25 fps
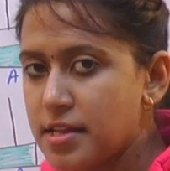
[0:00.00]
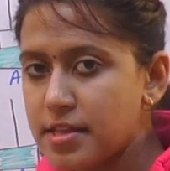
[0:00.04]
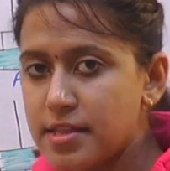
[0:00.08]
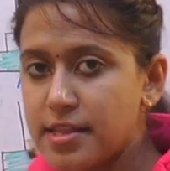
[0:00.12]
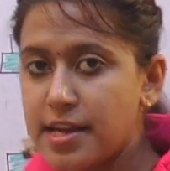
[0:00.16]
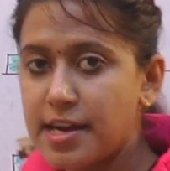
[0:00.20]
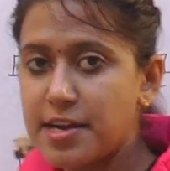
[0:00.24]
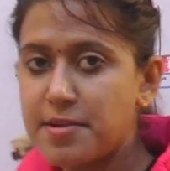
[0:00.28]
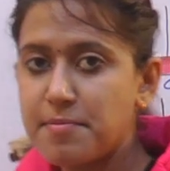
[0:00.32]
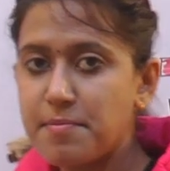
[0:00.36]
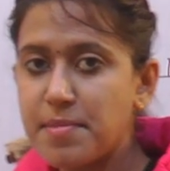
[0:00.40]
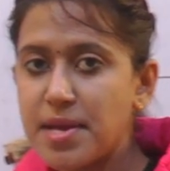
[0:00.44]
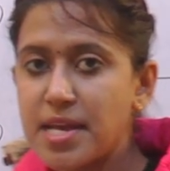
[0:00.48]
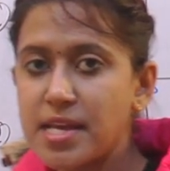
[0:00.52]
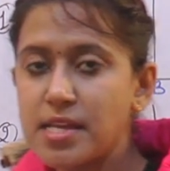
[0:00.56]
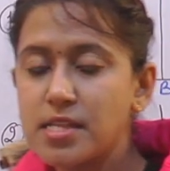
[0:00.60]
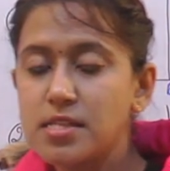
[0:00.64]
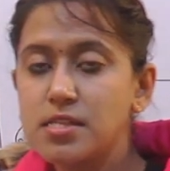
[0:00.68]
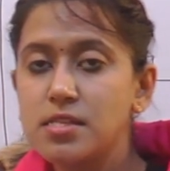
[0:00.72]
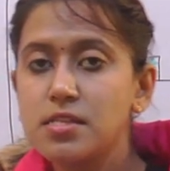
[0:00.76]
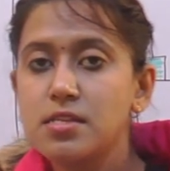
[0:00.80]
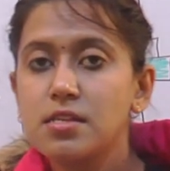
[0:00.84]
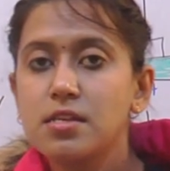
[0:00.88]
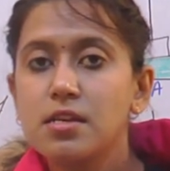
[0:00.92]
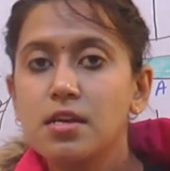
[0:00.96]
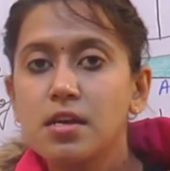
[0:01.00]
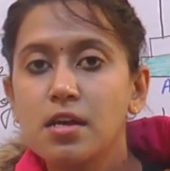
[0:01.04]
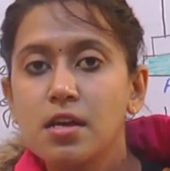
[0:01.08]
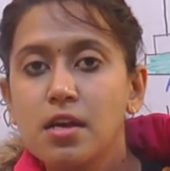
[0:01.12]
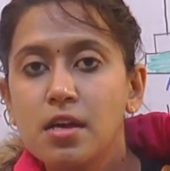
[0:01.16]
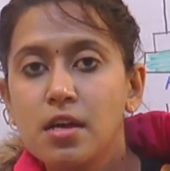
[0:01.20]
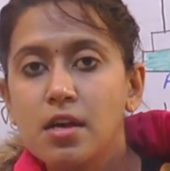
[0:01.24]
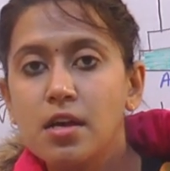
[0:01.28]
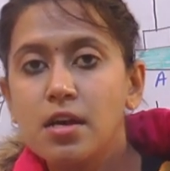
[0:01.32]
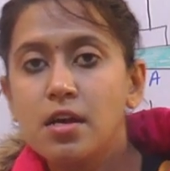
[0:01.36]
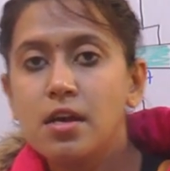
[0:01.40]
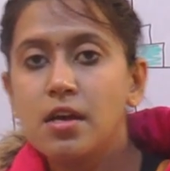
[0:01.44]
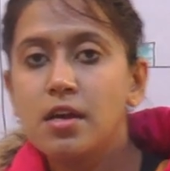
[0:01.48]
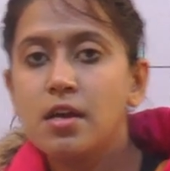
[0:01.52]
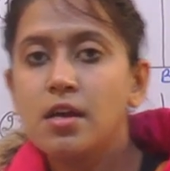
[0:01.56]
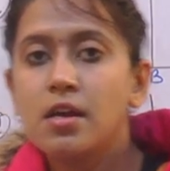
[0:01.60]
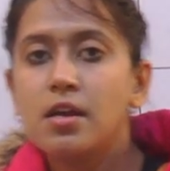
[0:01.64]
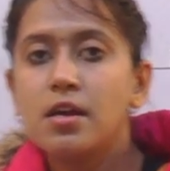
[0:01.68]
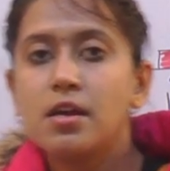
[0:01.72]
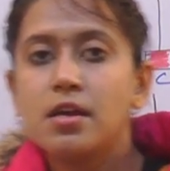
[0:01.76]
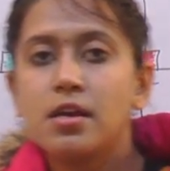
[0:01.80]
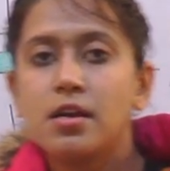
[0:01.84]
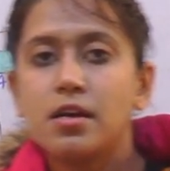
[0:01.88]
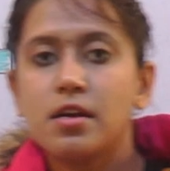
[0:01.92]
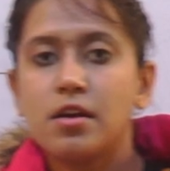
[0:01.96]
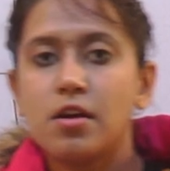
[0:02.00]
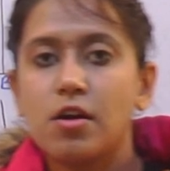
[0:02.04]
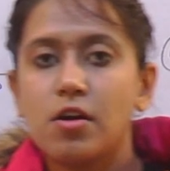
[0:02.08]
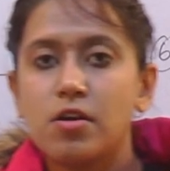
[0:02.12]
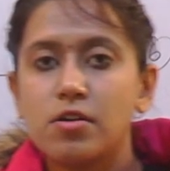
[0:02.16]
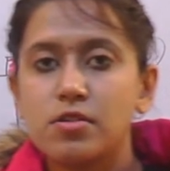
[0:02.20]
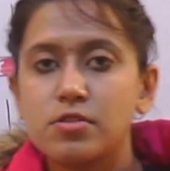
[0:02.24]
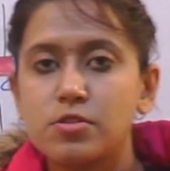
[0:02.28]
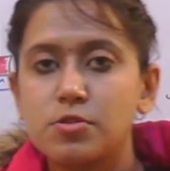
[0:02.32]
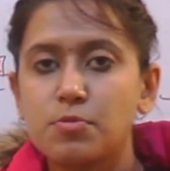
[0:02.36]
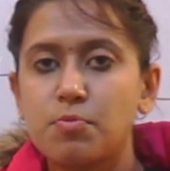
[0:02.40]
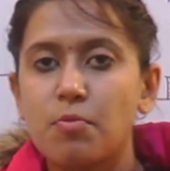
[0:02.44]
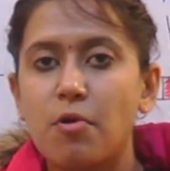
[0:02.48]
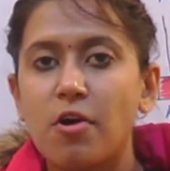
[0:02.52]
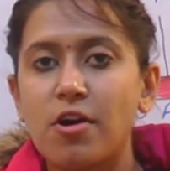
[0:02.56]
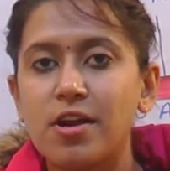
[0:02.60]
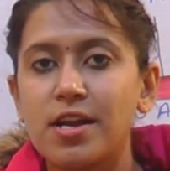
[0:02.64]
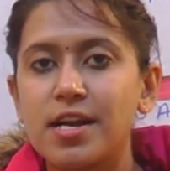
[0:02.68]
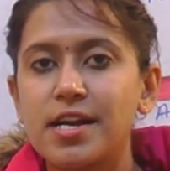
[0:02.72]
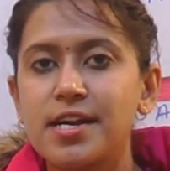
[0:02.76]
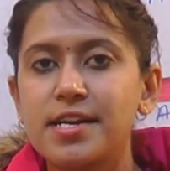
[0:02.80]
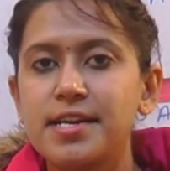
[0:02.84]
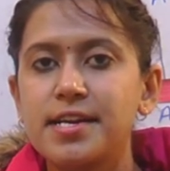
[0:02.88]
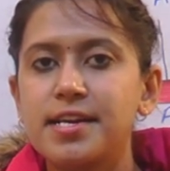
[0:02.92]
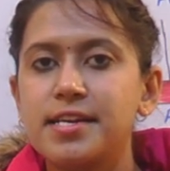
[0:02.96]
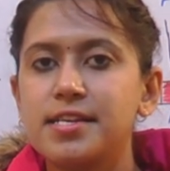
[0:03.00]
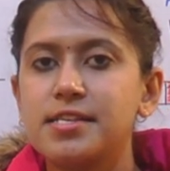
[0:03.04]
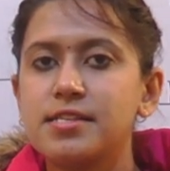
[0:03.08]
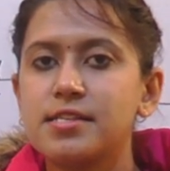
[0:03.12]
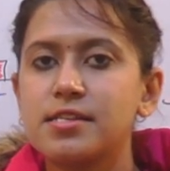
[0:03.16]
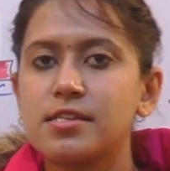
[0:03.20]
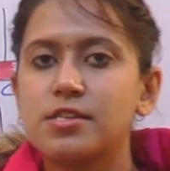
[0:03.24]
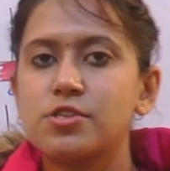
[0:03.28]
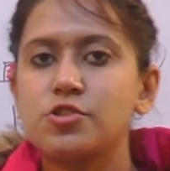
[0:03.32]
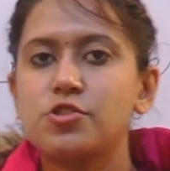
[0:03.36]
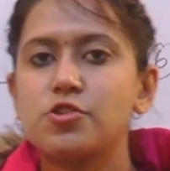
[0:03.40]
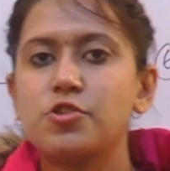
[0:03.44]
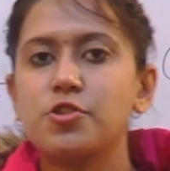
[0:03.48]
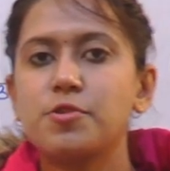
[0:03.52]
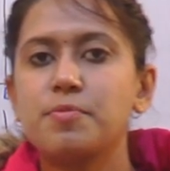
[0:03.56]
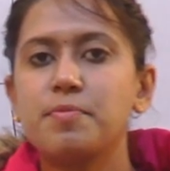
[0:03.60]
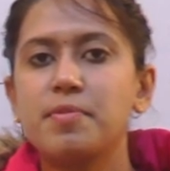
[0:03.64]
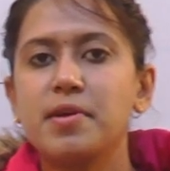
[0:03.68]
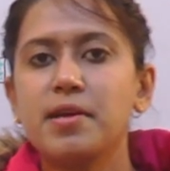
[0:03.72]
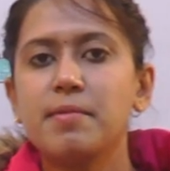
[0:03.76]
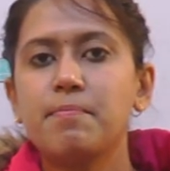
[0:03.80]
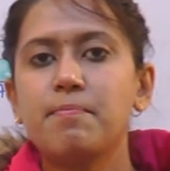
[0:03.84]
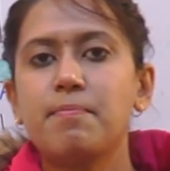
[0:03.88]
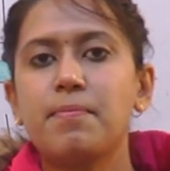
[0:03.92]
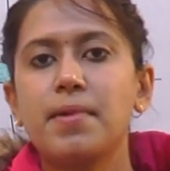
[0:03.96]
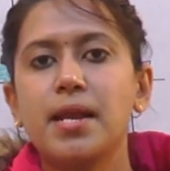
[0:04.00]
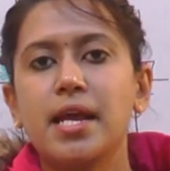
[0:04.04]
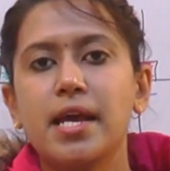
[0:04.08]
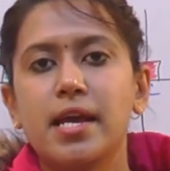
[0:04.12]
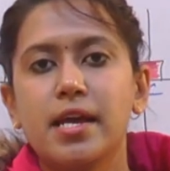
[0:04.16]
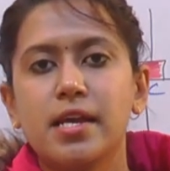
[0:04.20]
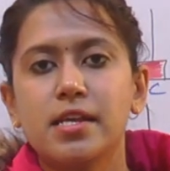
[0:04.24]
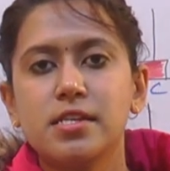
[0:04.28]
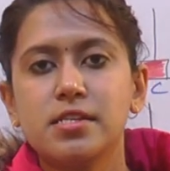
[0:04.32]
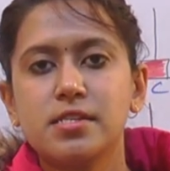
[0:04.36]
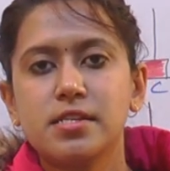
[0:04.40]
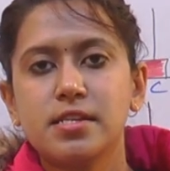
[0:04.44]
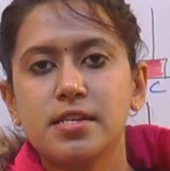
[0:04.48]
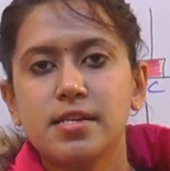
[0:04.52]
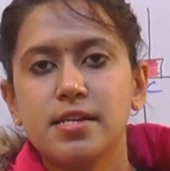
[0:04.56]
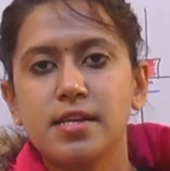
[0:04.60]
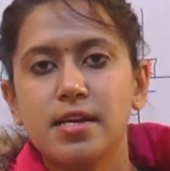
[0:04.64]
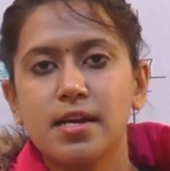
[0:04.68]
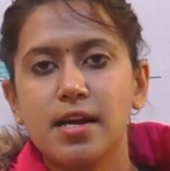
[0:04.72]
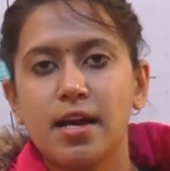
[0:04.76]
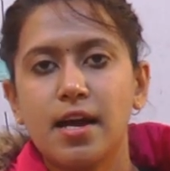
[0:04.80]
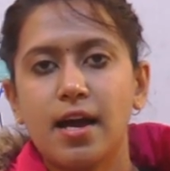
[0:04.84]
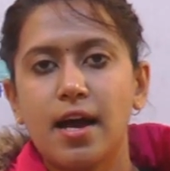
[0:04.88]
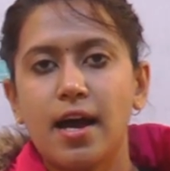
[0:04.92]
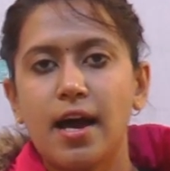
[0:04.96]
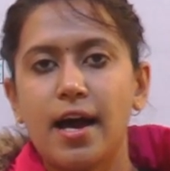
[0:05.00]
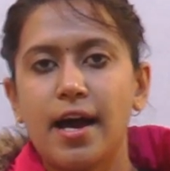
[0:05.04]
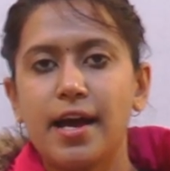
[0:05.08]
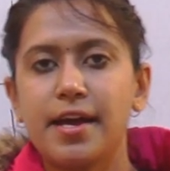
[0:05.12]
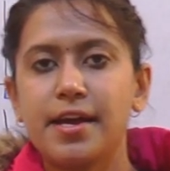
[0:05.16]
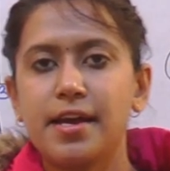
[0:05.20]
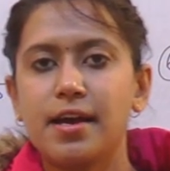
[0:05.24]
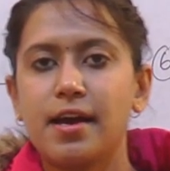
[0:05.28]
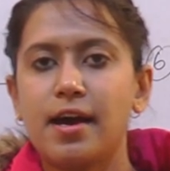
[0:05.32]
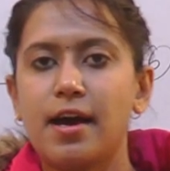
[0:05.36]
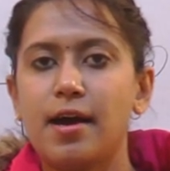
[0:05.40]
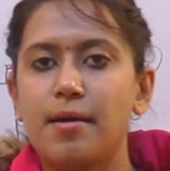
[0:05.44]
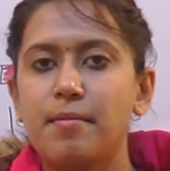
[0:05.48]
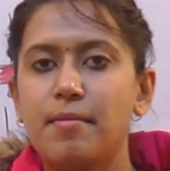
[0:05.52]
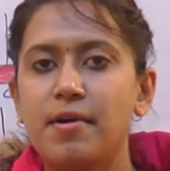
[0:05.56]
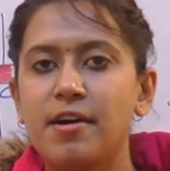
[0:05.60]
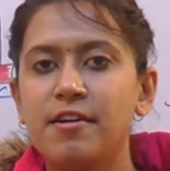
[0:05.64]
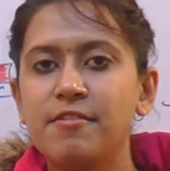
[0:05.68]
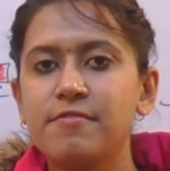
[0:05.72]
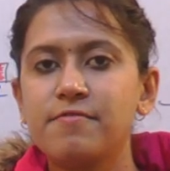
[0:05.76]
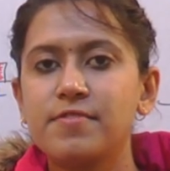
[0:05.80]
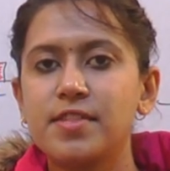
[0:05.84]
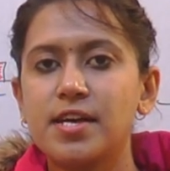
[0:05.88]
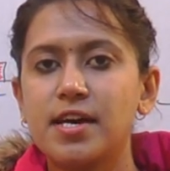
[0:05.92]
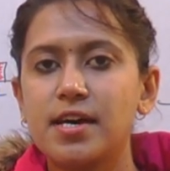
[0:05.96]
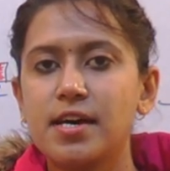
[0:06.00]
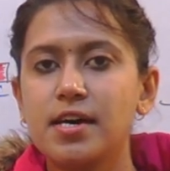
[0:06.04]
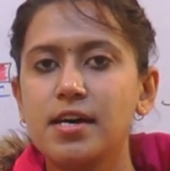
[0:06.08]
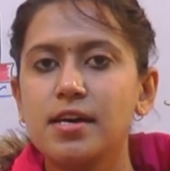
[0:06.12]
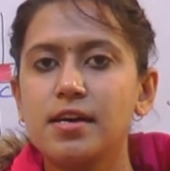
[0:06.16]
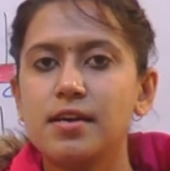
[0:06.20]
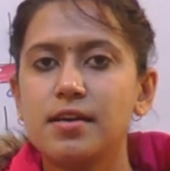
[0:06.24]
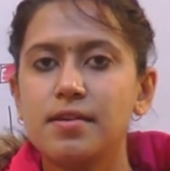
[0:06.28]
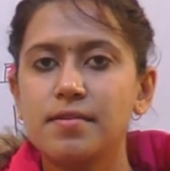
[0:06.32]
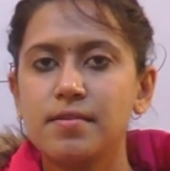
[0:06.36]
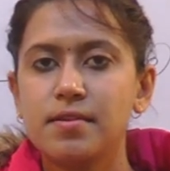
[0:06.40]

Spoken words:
That means smaller disk should be placed above the